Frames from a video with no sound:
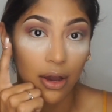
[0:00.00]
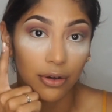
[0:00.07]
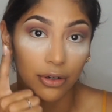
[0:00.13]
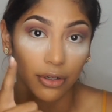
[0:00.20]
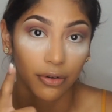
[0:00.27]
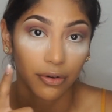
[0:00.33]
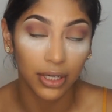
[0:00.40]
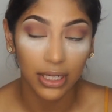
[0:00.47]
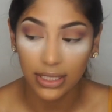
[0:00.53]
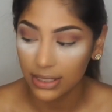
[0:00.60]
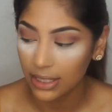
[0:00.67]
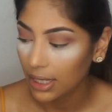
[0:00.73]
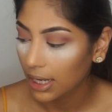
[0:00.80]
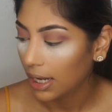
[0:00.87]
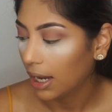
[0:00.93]
outer
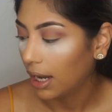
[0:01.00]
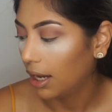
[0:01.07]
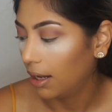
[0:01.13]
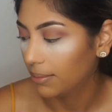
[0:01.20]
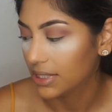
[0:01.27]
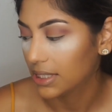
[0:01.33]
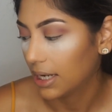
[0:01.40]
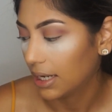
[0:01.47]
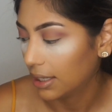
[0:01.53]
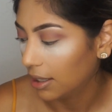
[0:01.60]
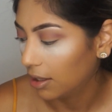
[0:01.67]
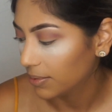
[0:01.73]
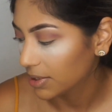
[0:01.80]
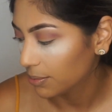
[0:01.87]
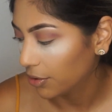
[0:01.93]
crease to kind of
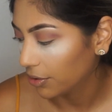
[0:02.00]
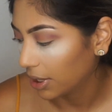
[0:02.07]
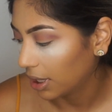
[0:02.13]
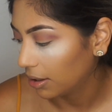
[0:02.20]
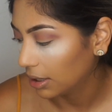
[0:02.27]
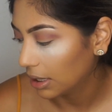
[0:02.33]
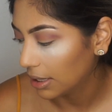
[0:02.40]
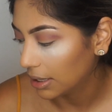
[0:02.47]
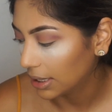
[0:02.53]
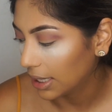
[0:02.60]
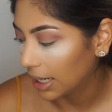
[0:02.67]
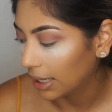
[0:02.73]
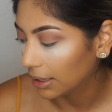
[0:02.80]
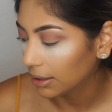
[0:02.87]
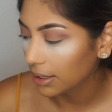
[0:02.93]
help smoke out
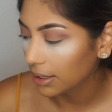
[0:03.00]
the eye